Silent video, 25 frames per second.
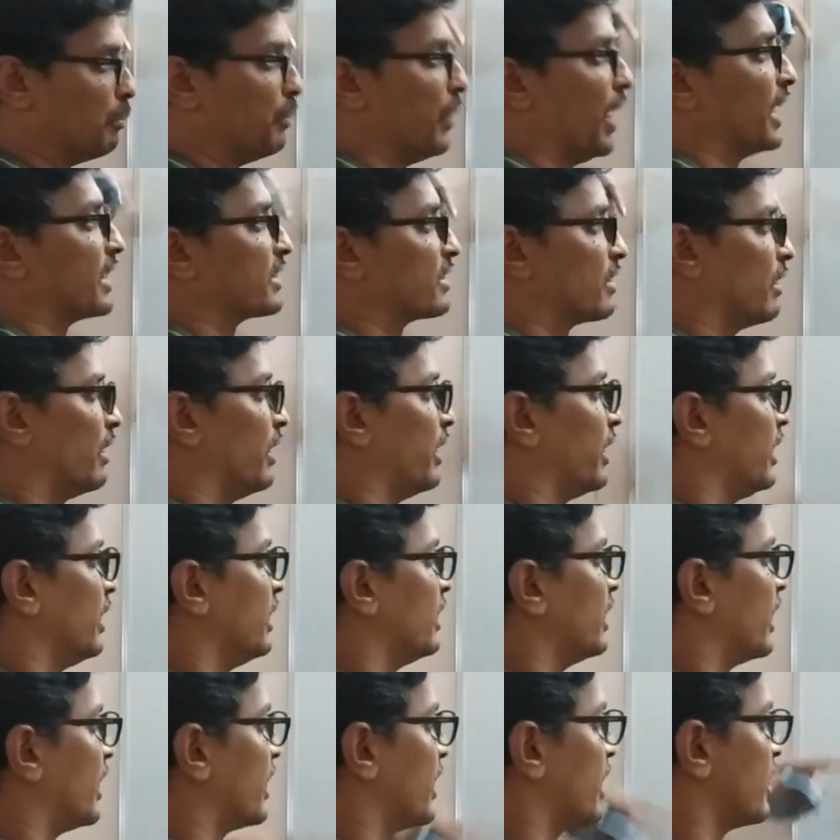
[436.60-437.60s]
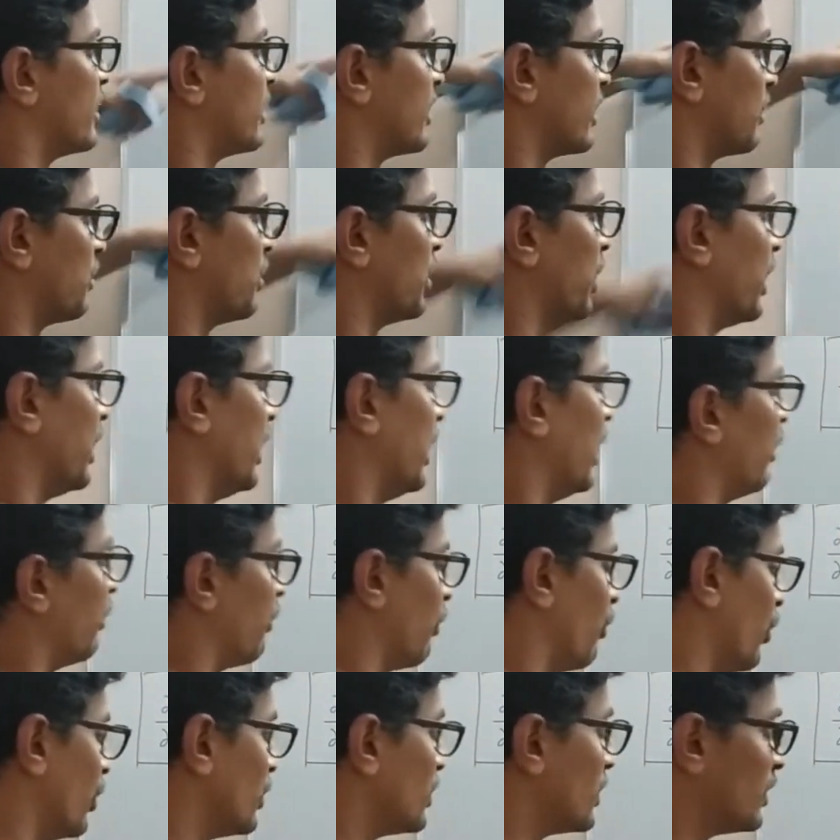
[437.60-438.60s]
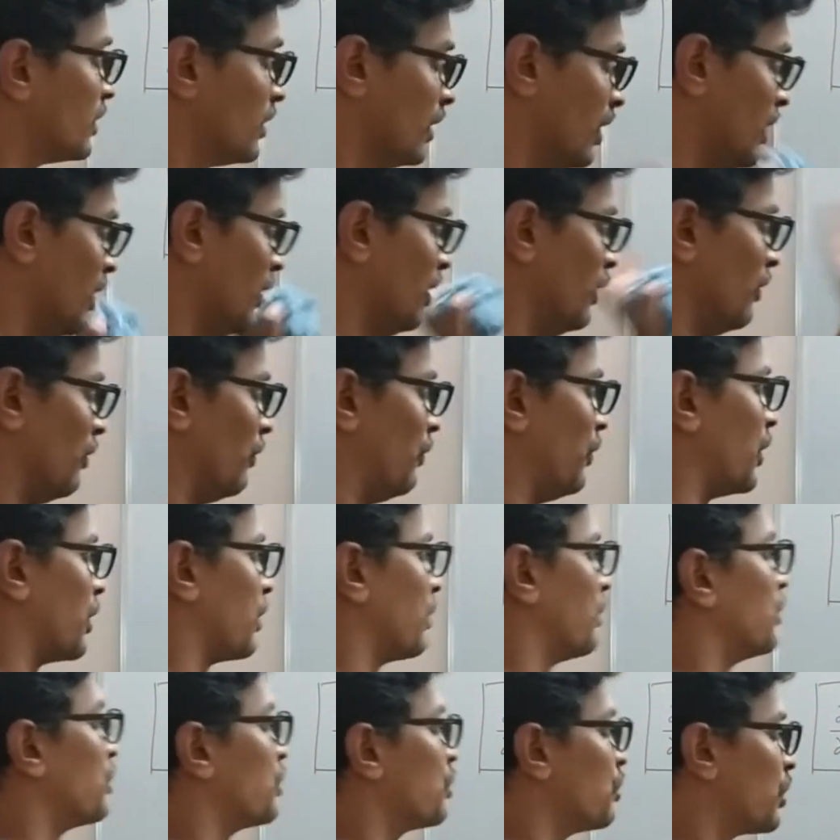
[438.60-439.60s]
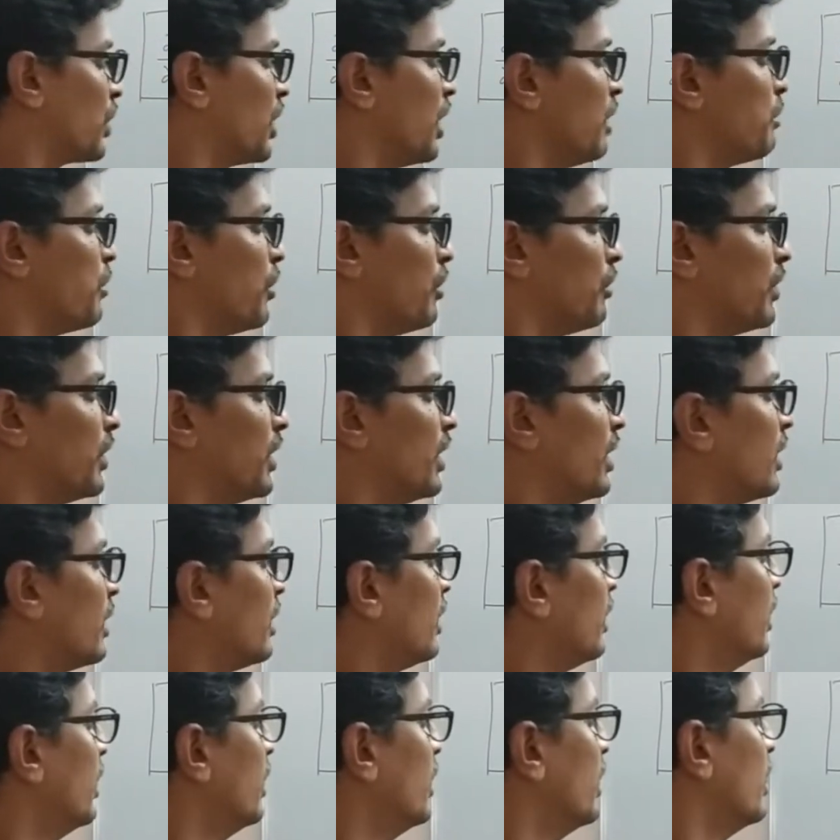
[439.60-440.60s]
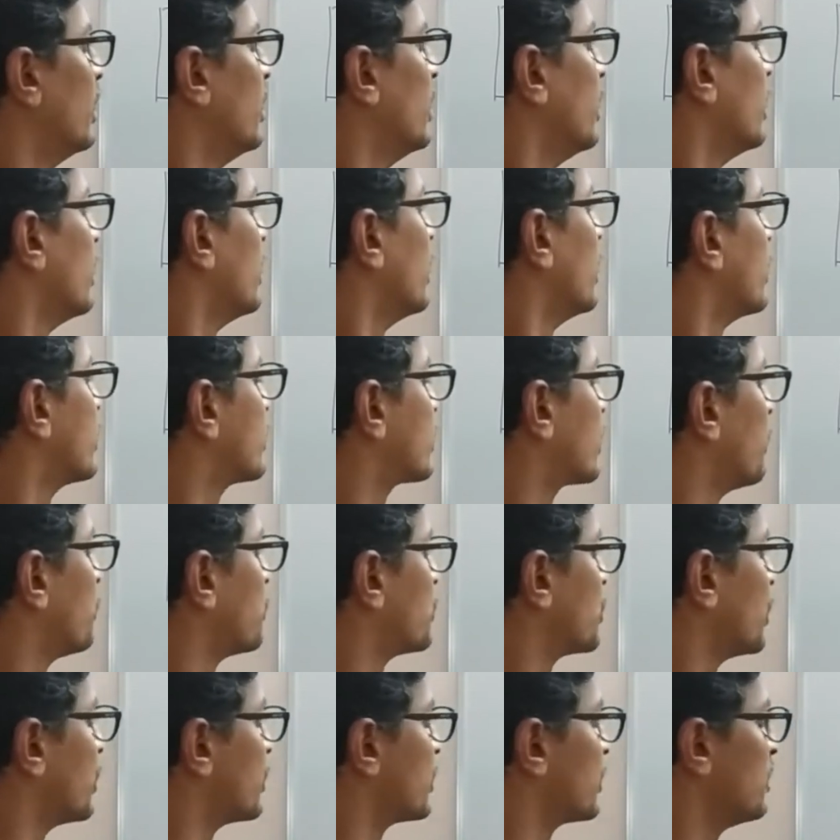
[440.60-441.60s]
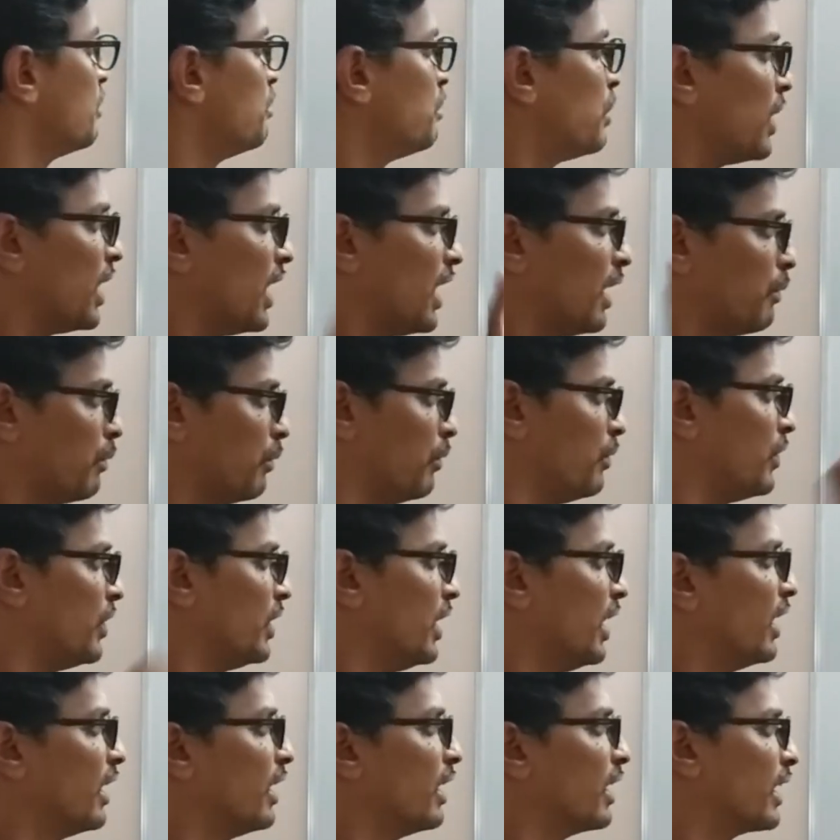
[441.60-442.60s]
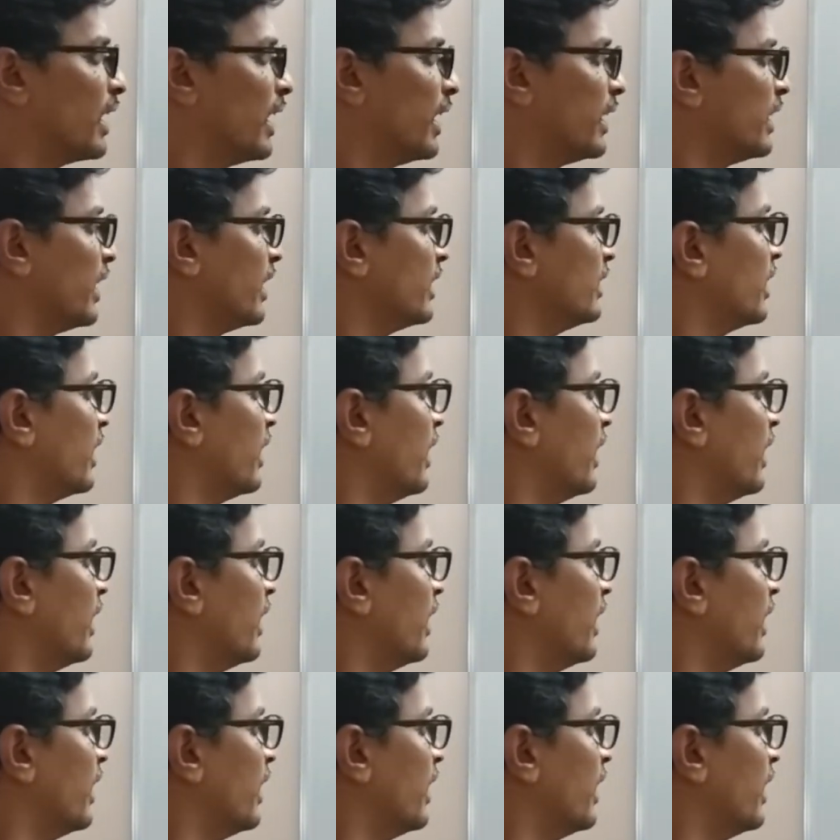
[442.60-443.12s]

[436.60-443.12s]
accelerated, that is the radiative losses. To keep our description simple, I'm neglecting the